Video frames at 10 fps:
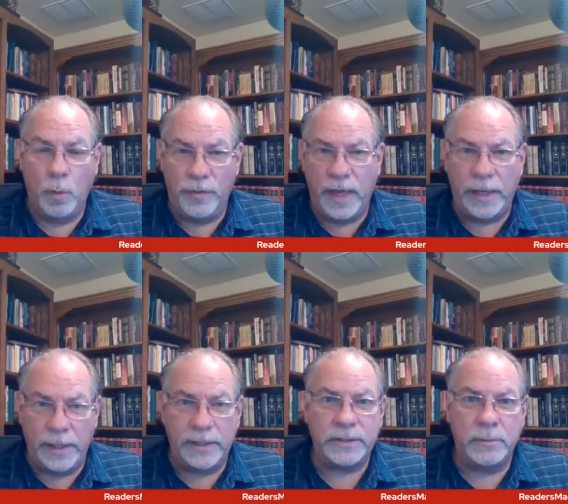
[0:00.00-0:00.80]
with that
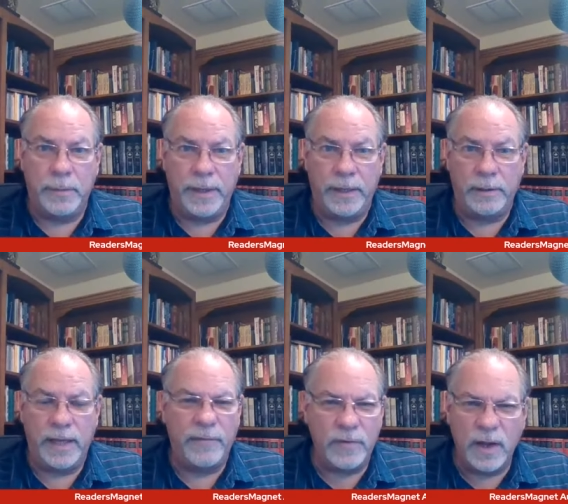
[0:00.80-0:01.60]
innocent man.
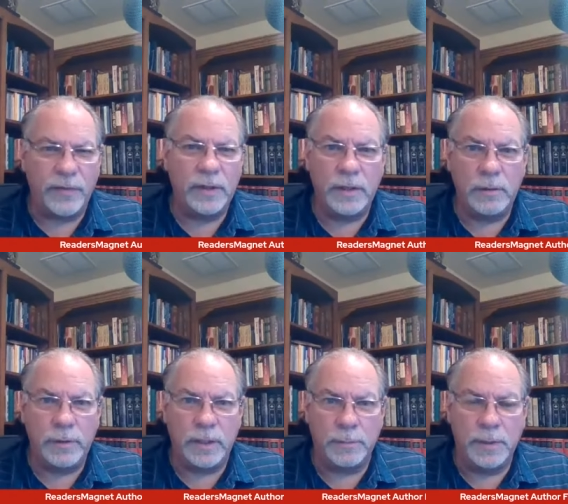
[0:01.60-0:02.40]
Have nothing to do
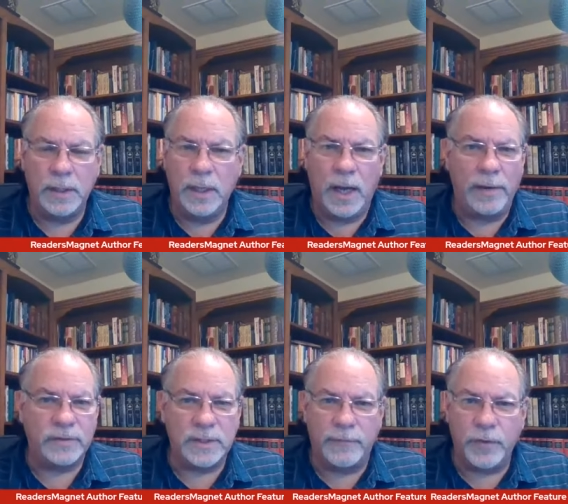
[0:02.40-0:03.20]
with him. I've
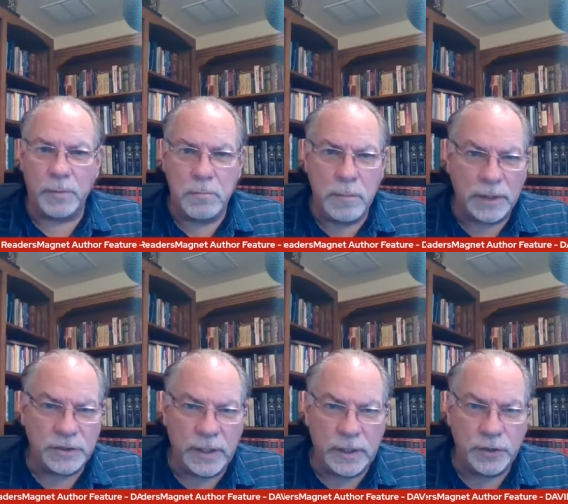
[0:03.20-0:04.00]
suffered
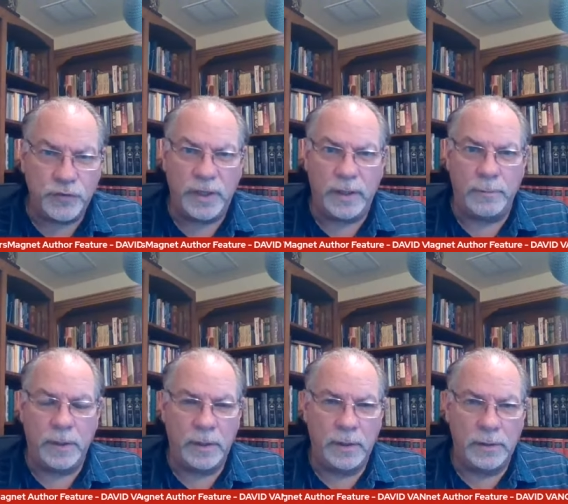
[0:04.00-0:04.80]
much in a dream
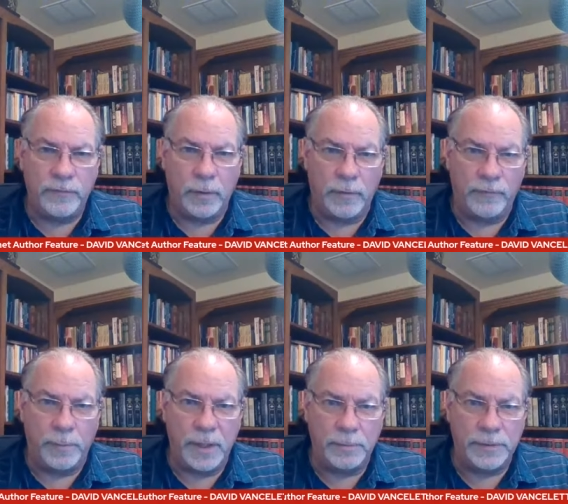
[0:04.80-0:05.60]
for,
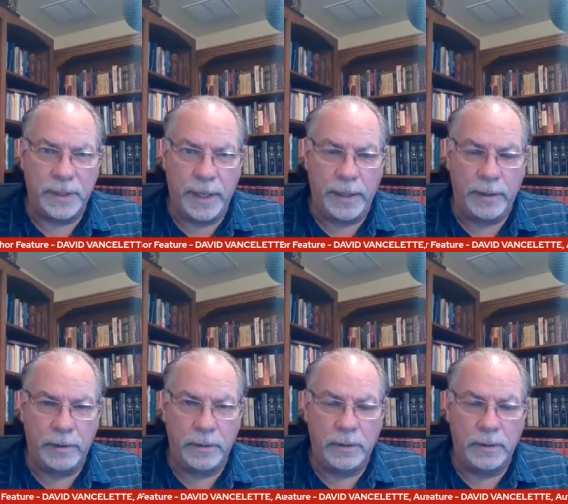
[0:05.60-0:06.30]
from him today.